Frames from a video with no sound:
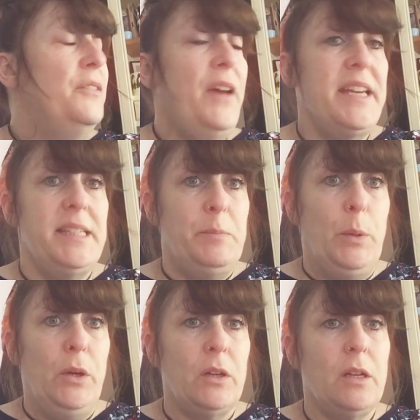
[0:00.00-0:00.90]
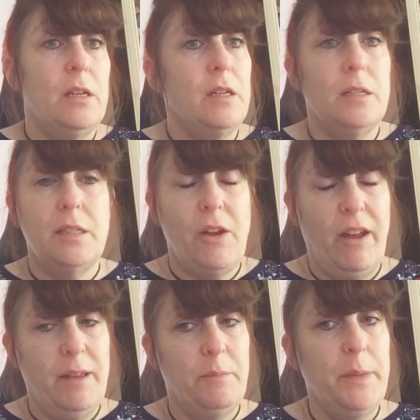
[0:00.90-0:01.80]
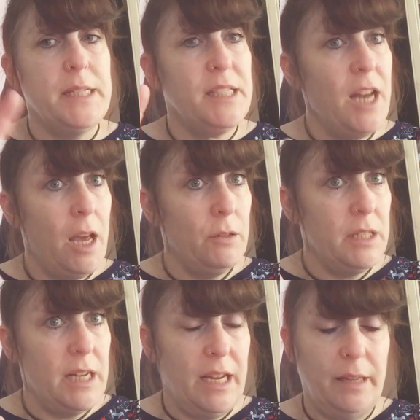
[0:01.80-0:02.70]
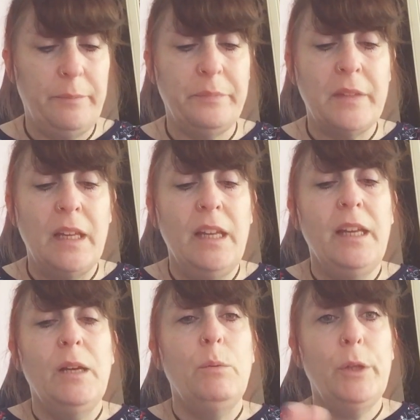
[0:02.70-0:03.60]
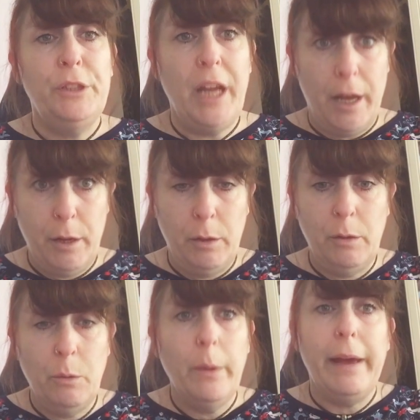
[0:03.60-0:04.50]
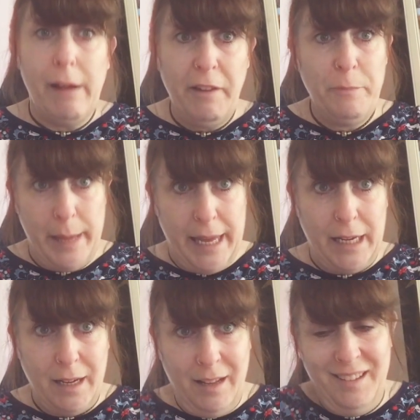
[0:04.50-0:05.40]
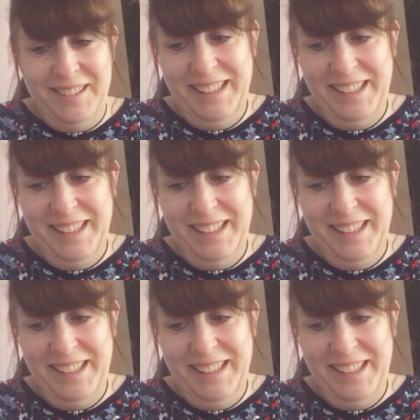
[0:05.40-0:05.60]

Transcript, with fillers: Facebook, sorry, I'm a bit slow today, will know where I've been.